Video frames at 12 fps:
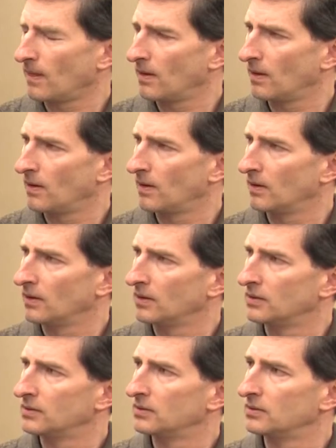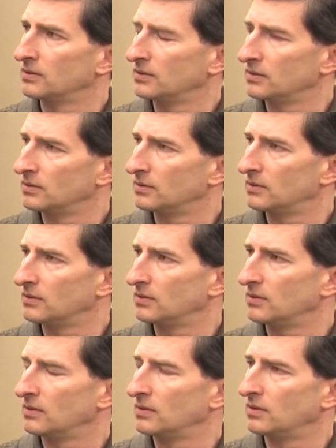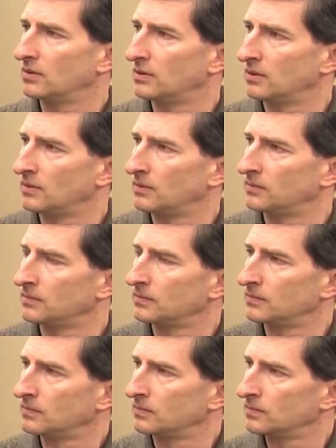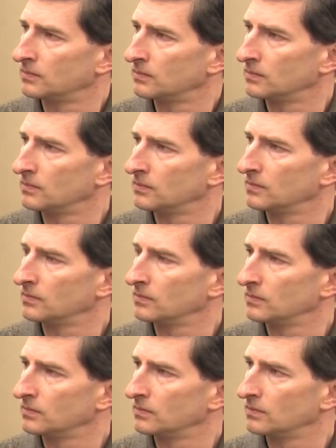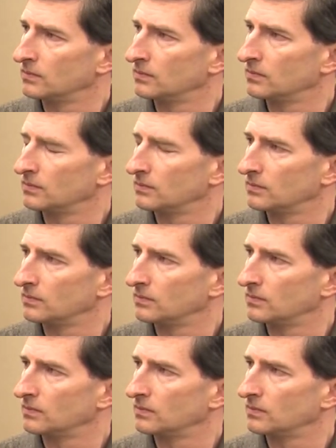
The person shown says nothing.